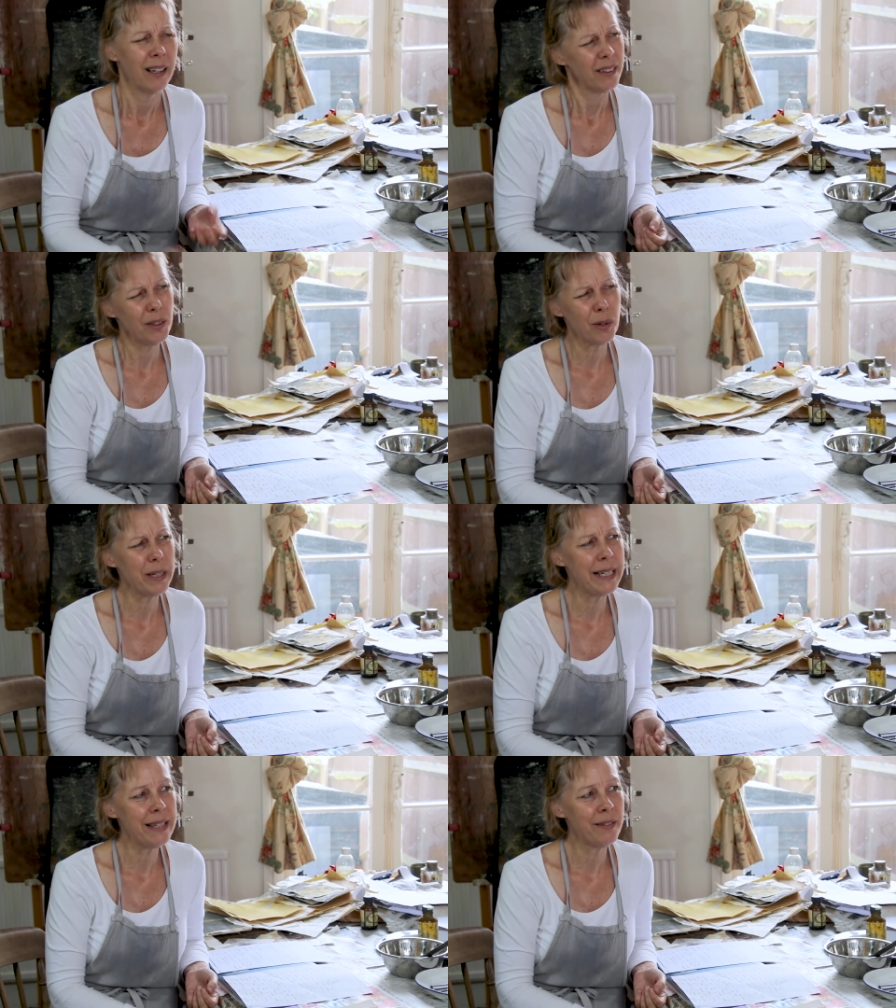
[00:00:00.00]
Not
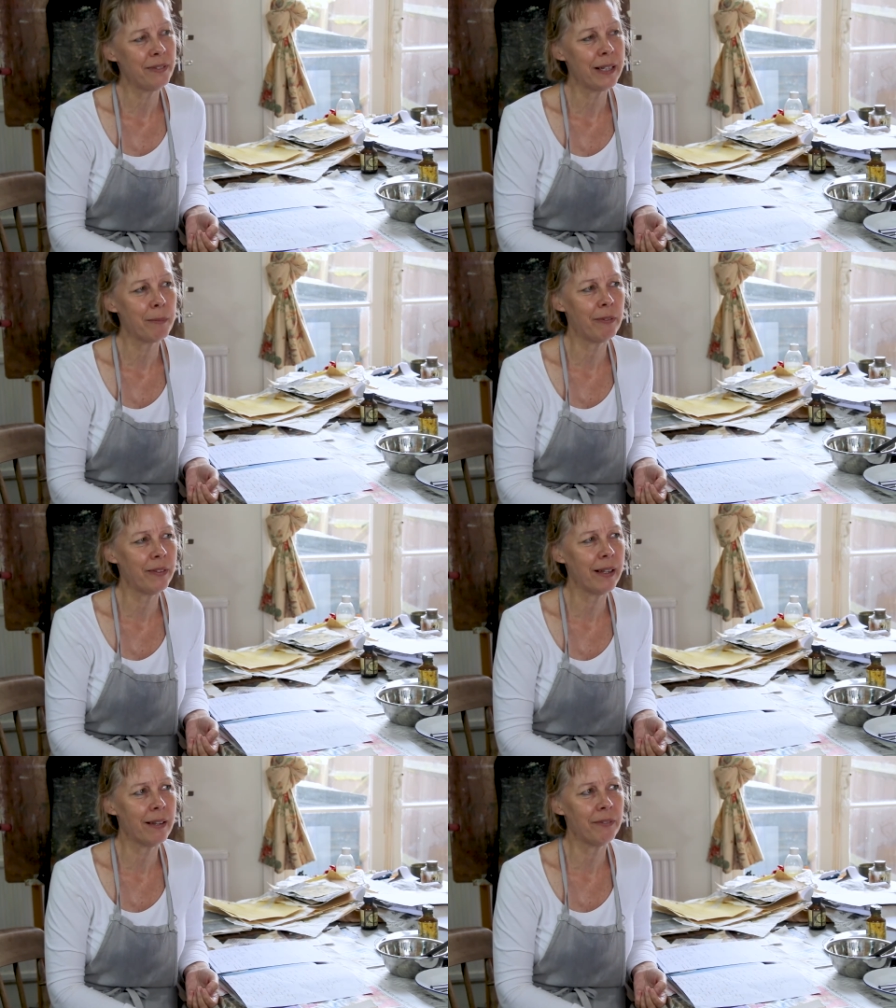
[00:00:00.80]
really in a film.
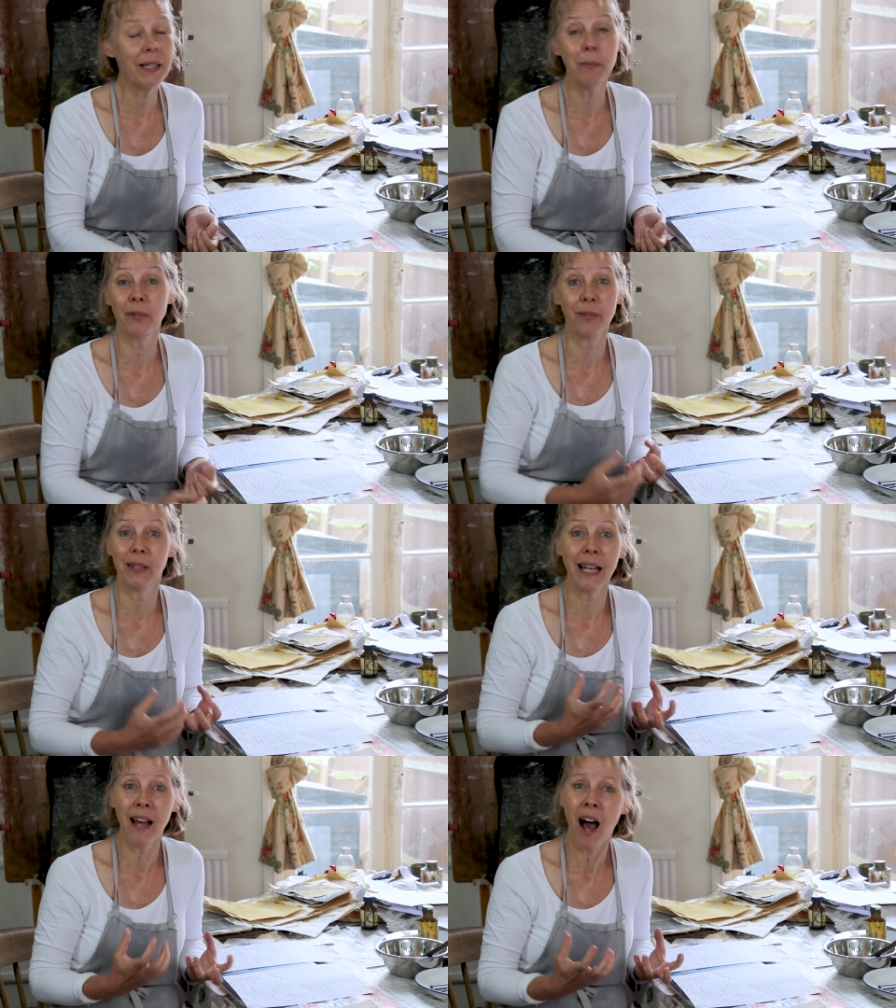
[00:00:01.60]
Films are
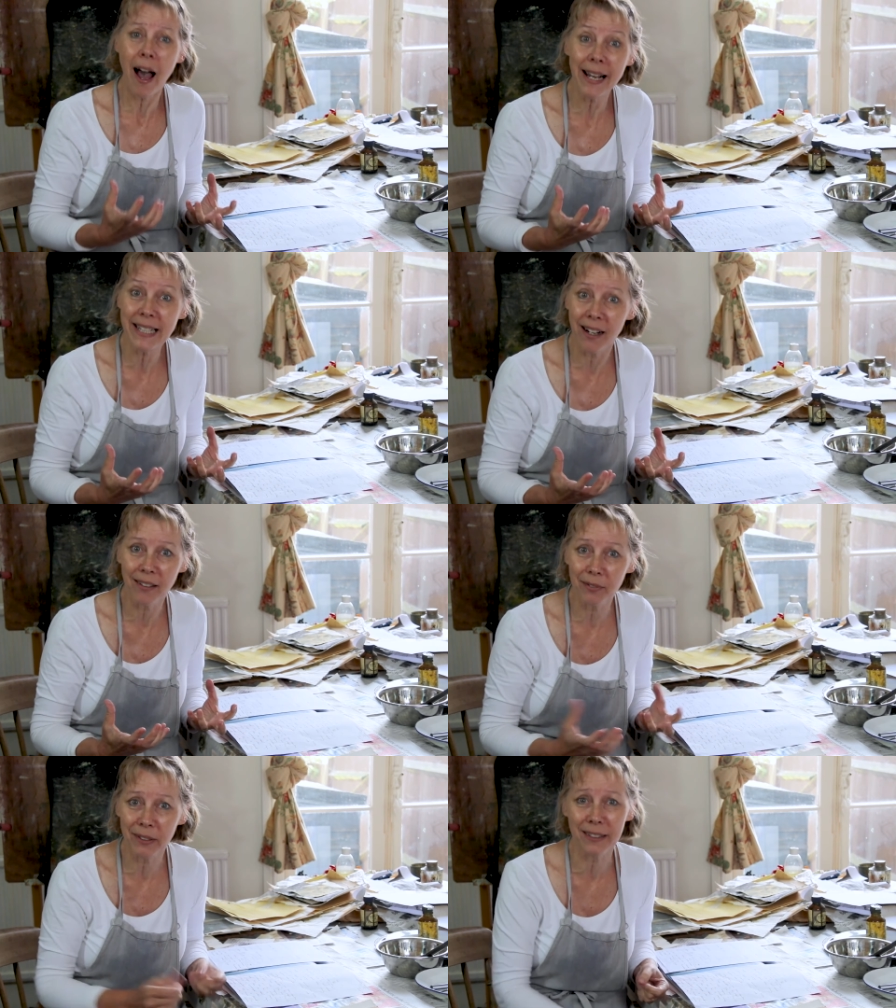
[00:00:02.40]
highly
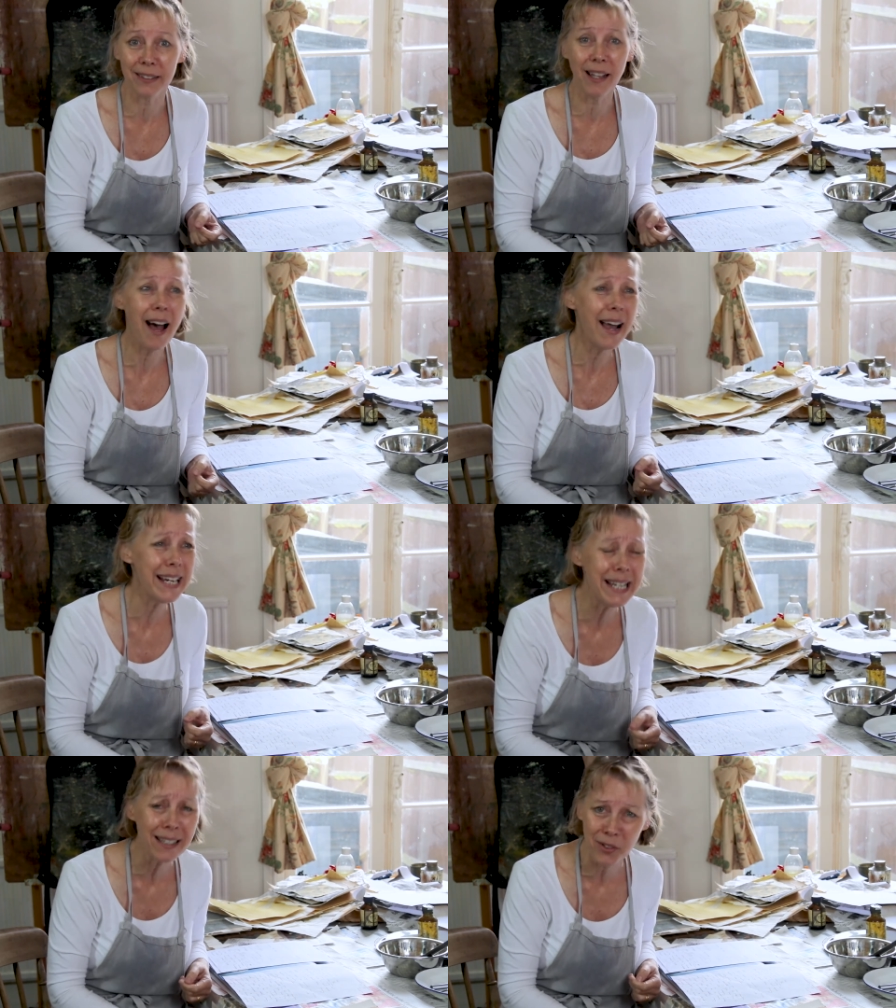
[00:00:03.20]
artificial,
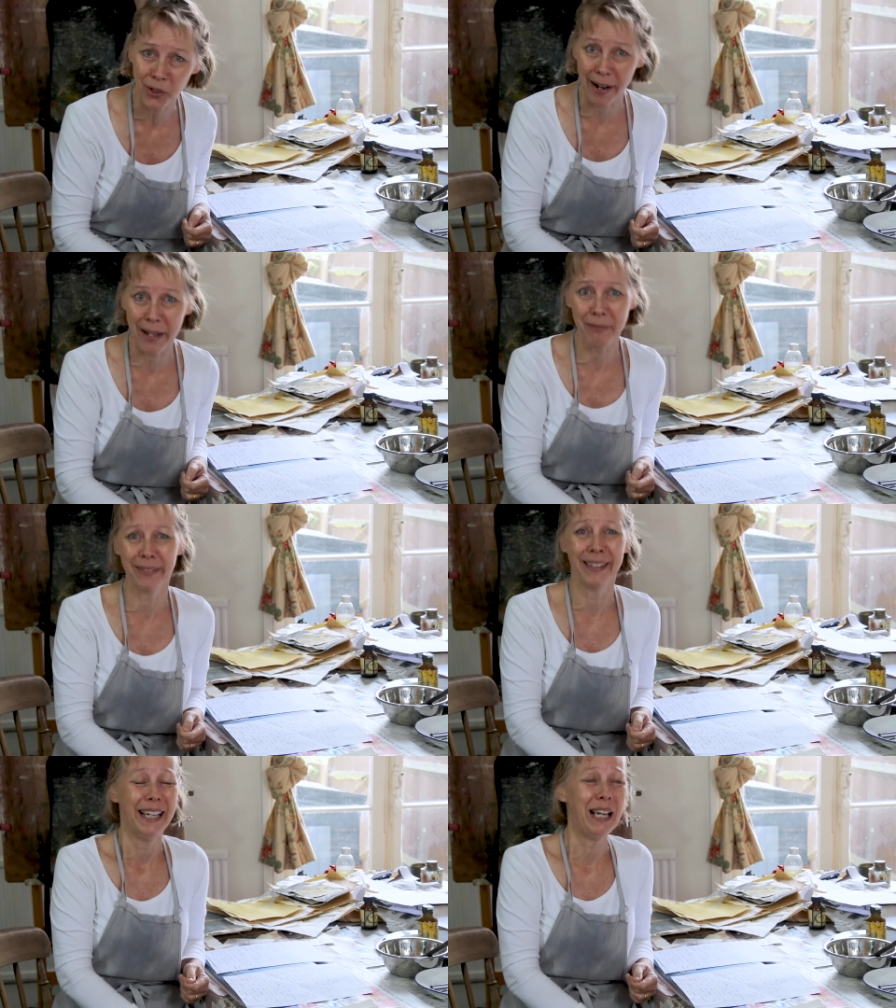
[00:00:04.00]
highly
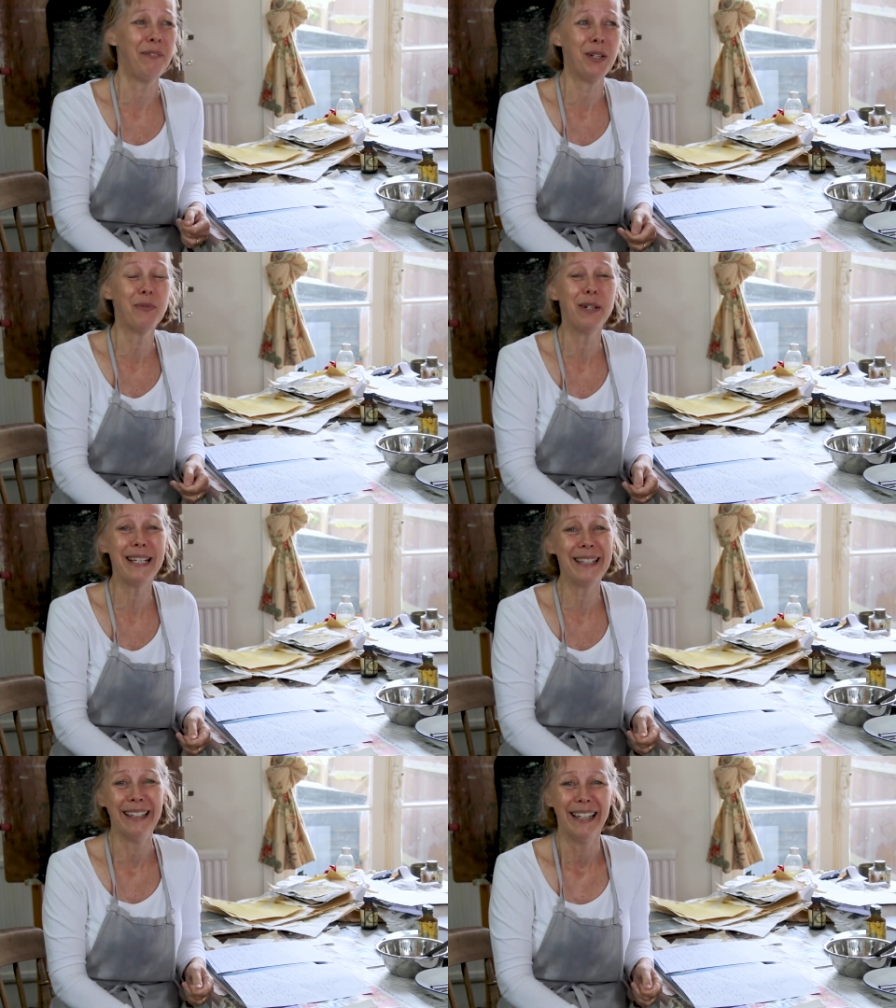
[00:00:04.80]
contrived. If you
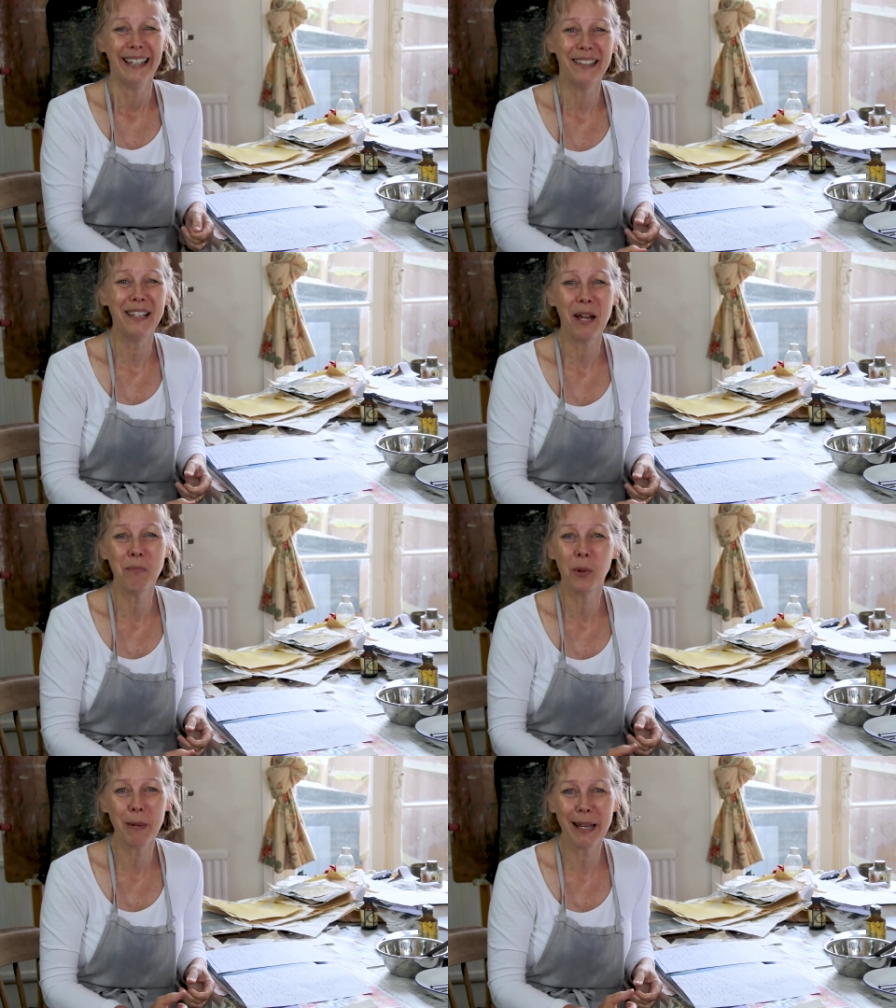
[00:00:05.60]
really learn
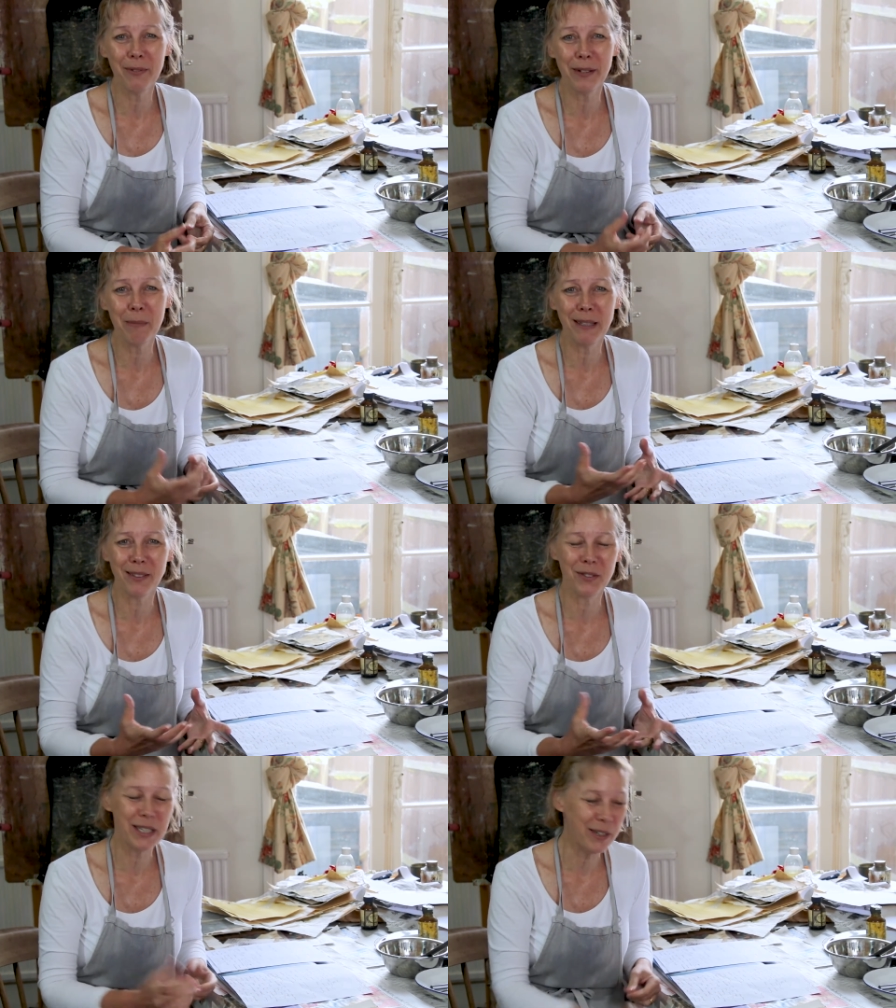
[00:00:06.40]
more about the film
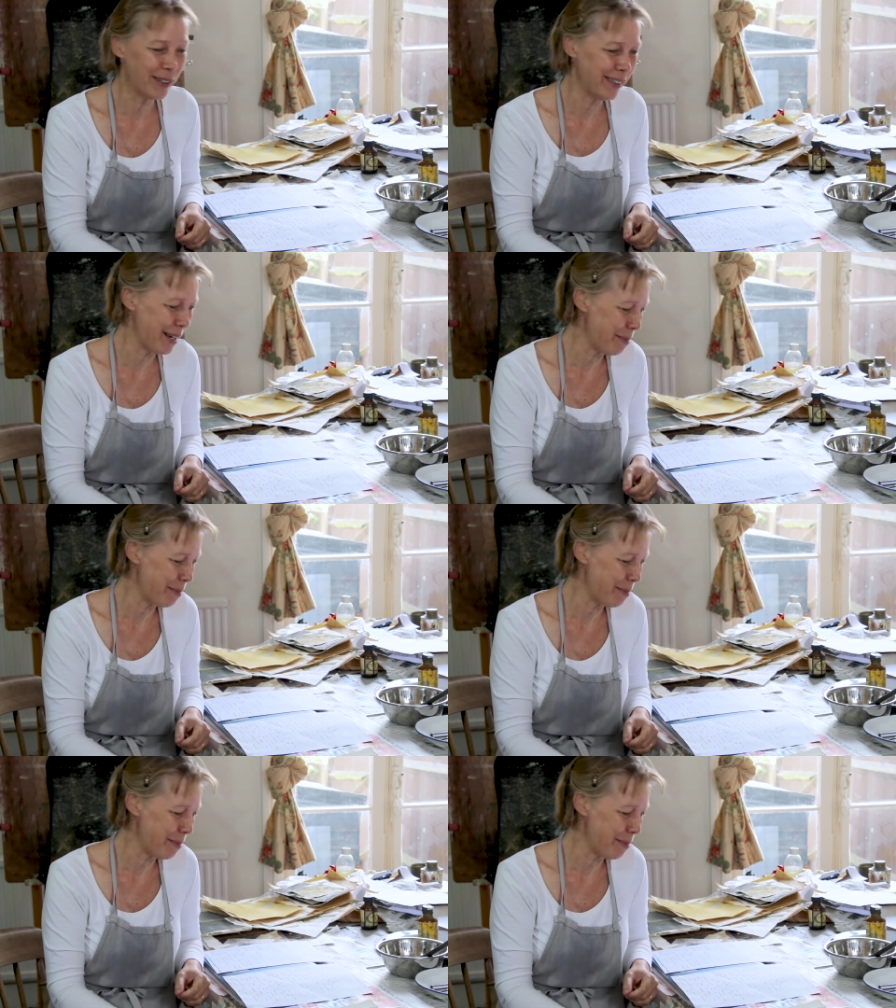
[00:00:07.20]
industry, you can learn